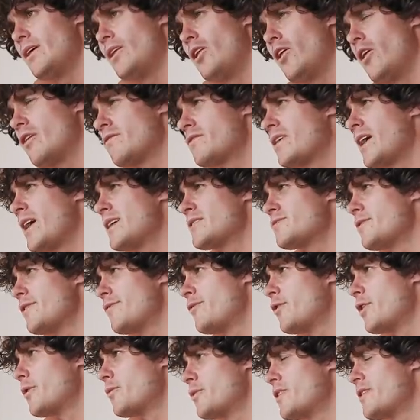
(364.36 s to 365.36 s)
A lot of guys
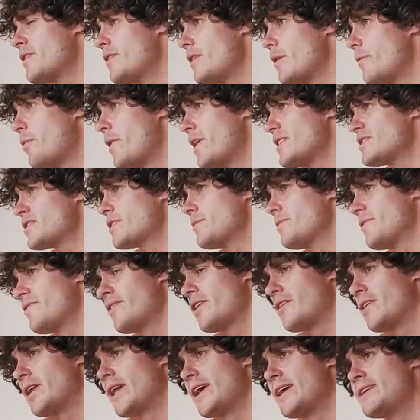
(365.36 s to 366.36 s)
we've worked with in the past can be
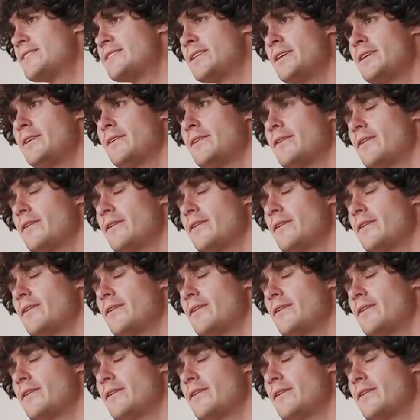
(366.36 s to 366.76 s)
very lazy,